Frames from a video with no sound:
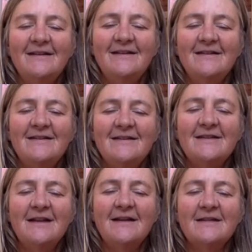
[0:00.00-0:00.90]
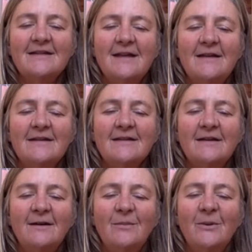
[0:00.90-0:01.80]
And just get a sense that
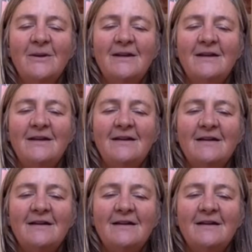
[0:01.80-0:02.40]
our body,